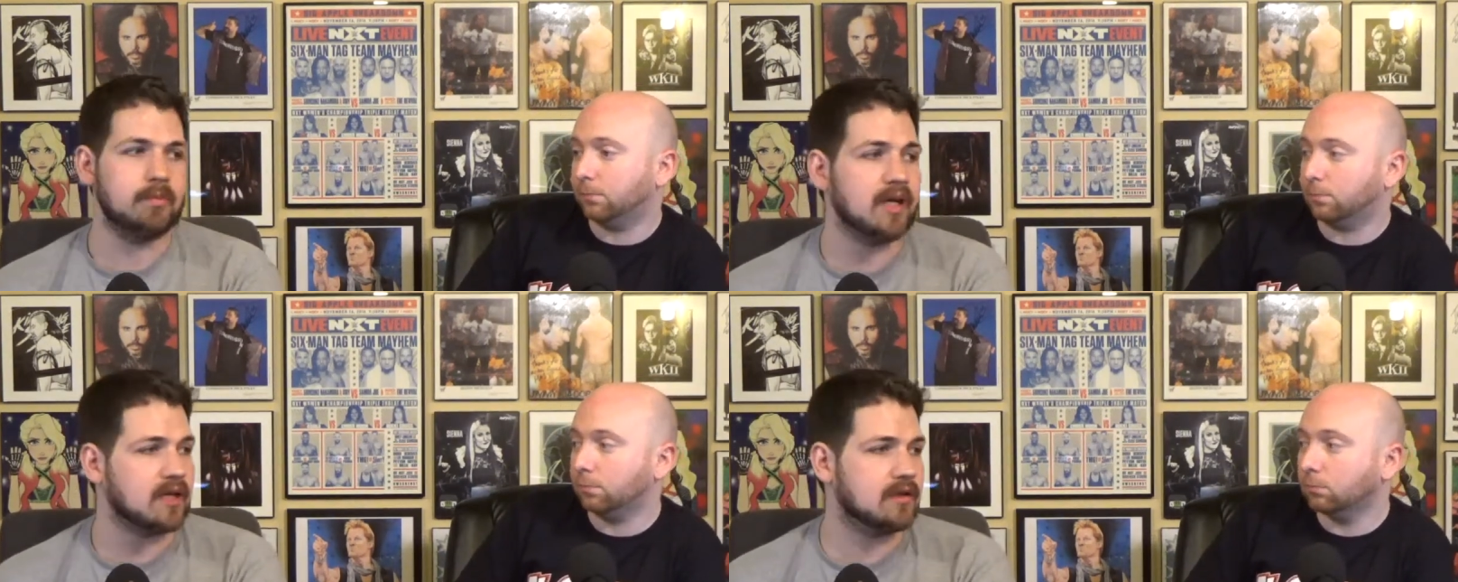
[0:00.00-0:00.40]

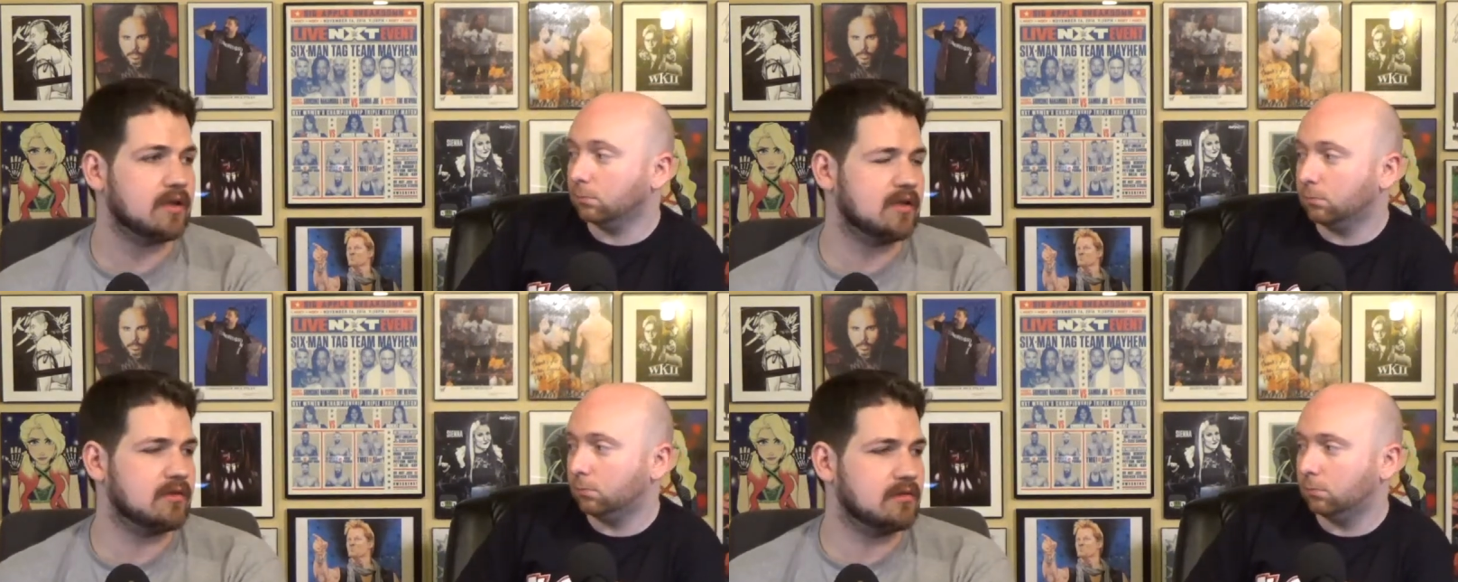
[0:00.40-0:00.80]
Speaker 1: bad,
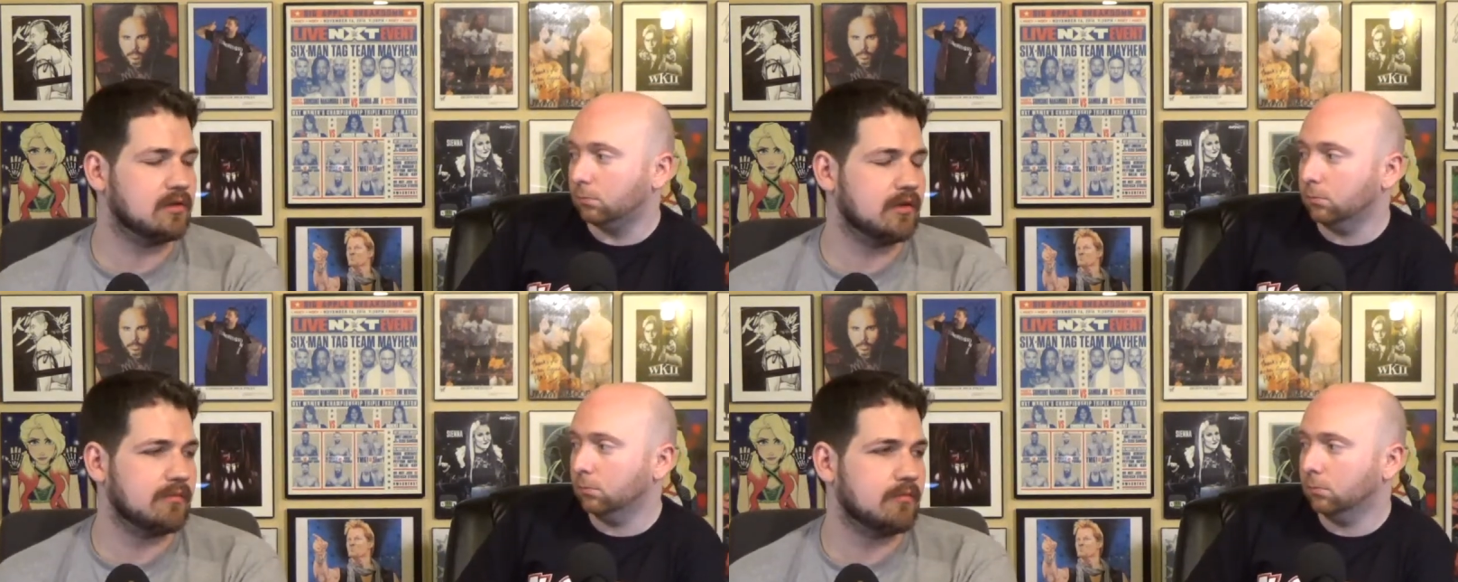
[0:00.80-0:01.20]
and
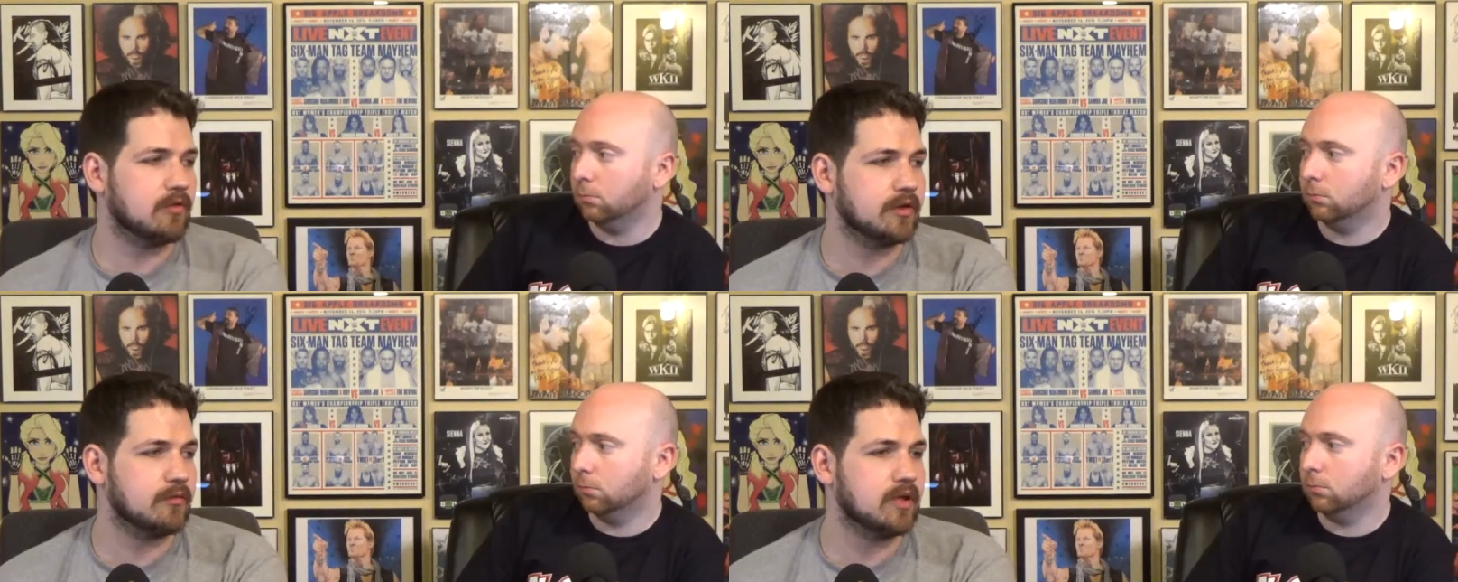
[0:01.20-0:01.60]
the
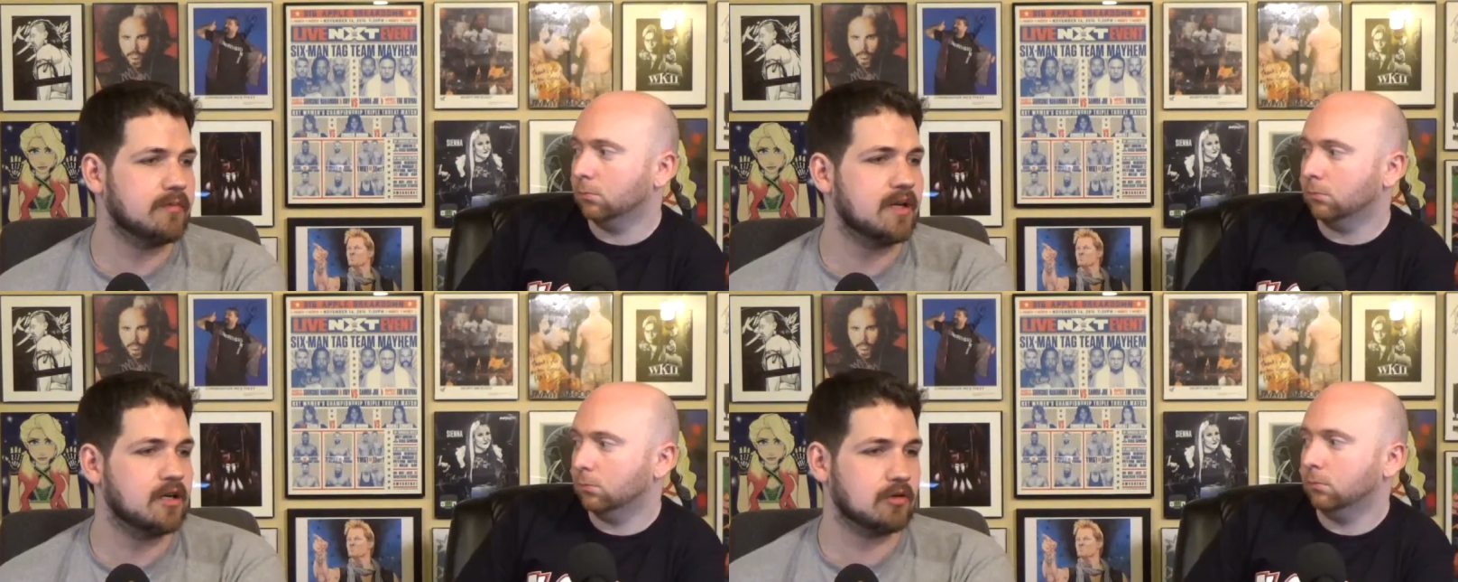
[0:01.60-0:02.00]
only way to
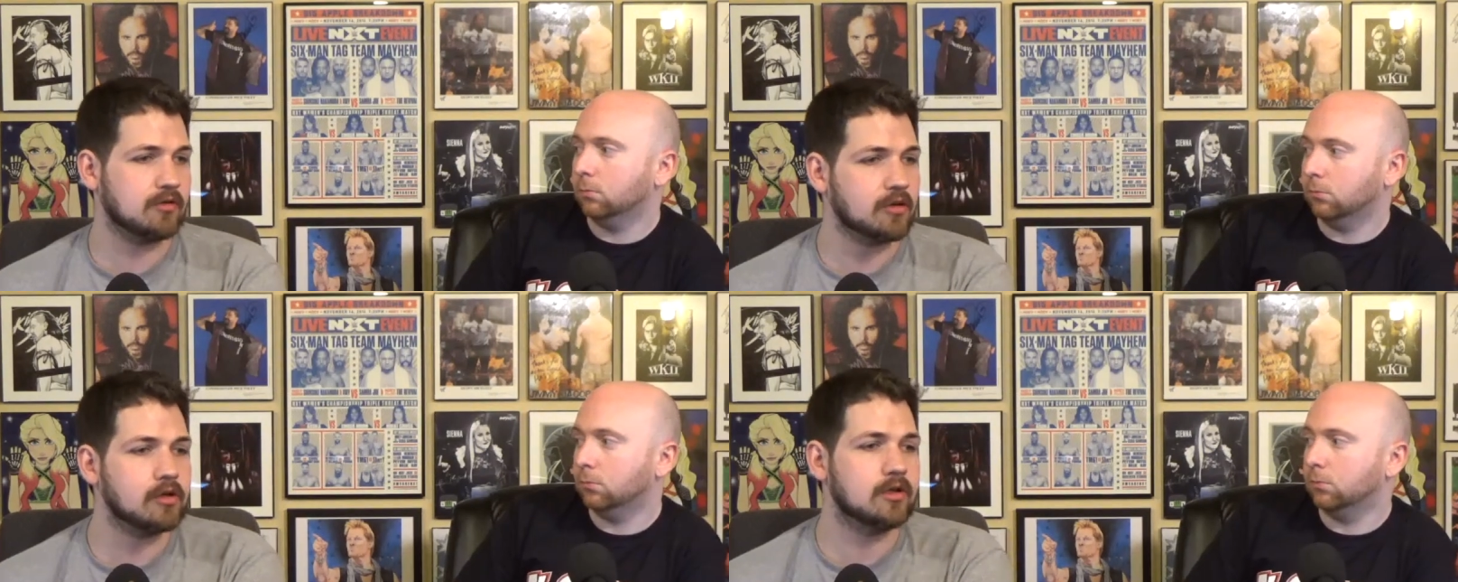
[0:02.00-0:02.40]
make her
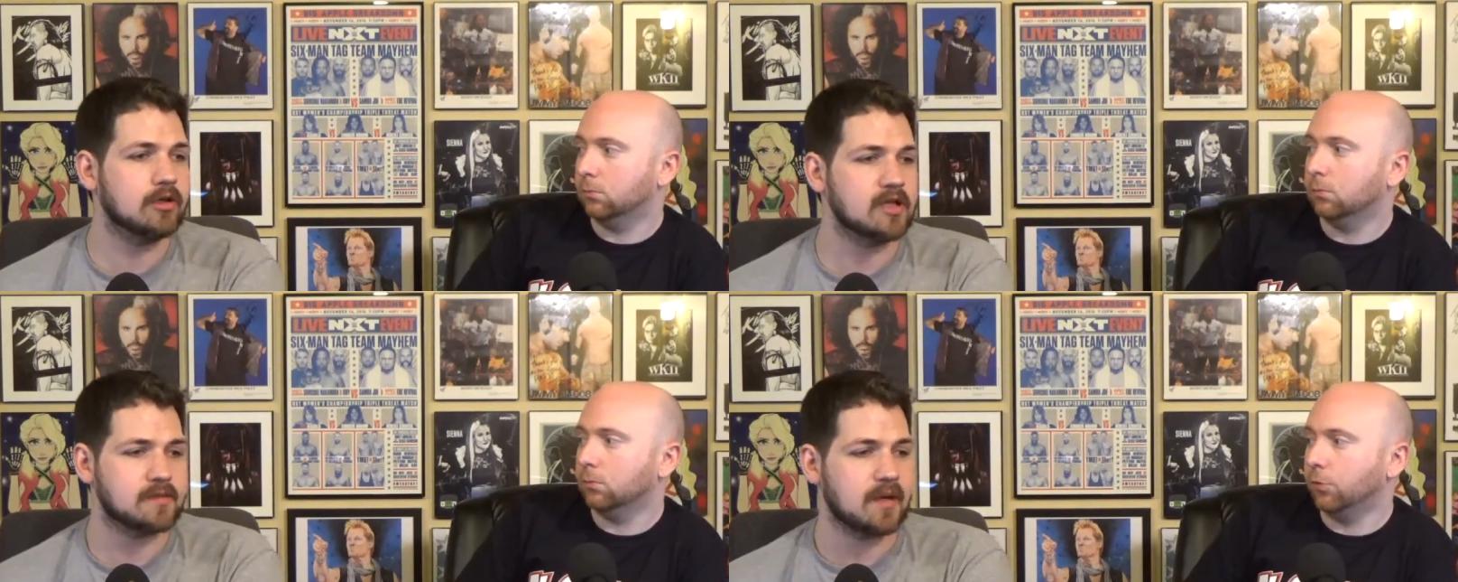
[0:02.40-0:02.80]
look
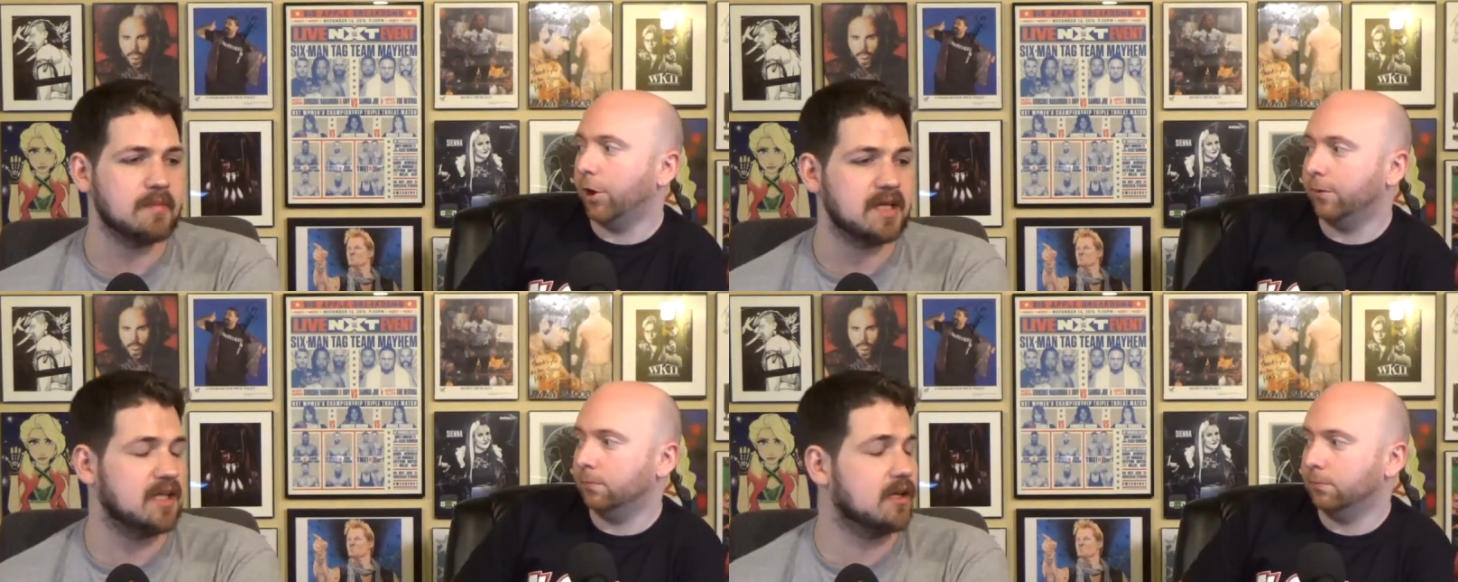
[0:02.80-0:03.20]
good is by right.
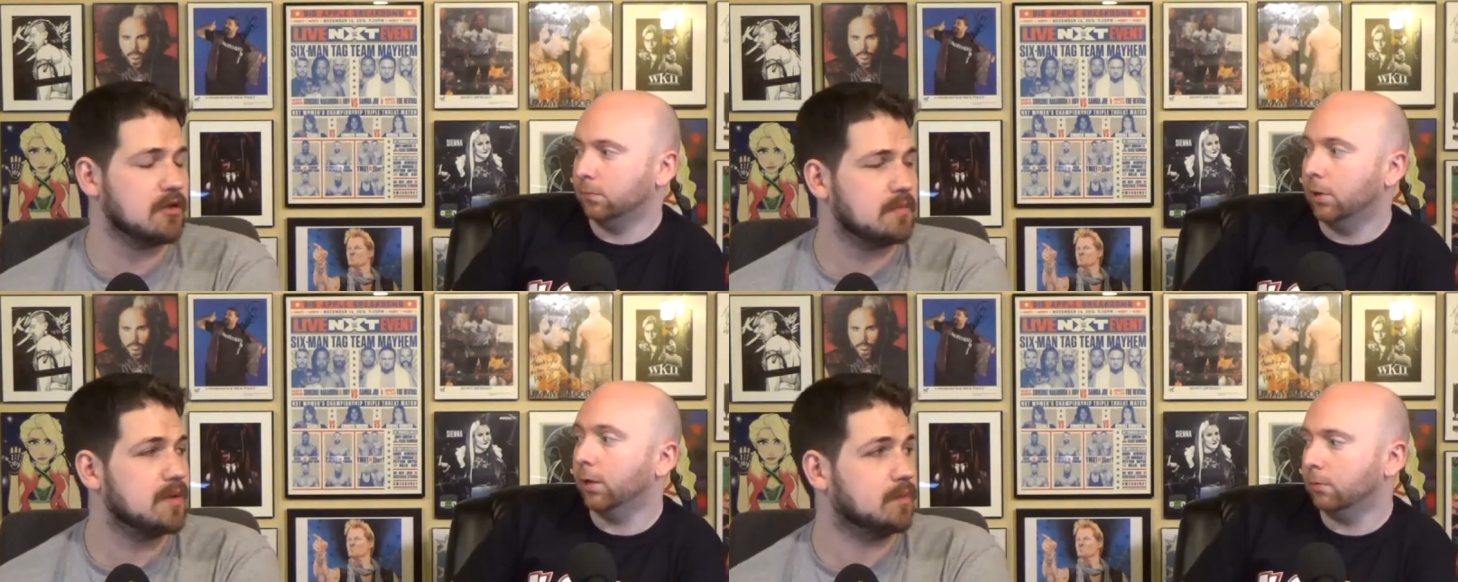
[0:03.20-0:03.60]
making
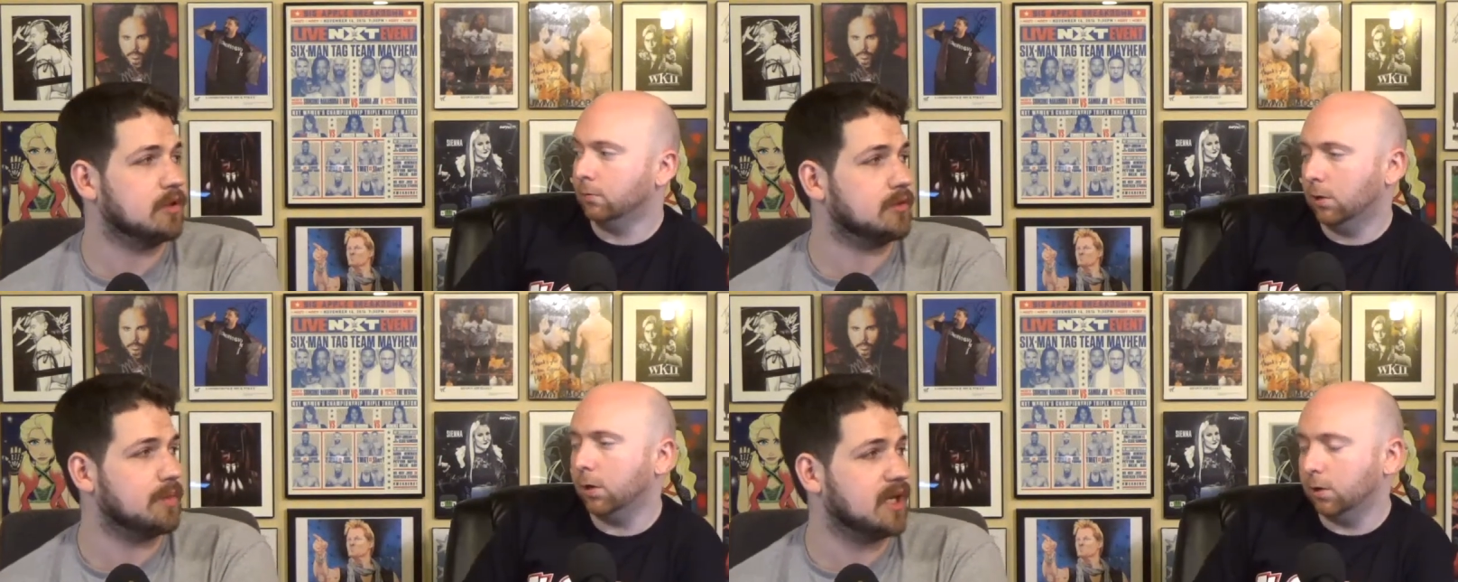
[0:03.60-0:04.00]
other yeah. people
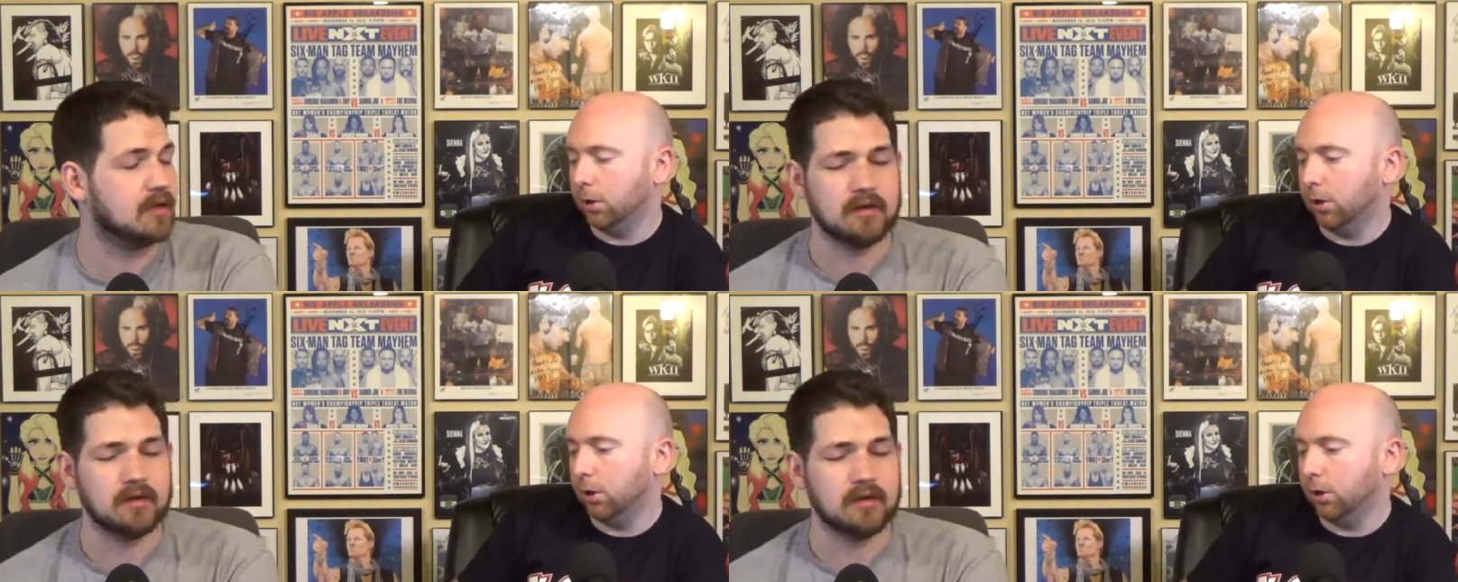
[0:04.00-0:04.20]
look. Yeah, bad.
Speaker 2: and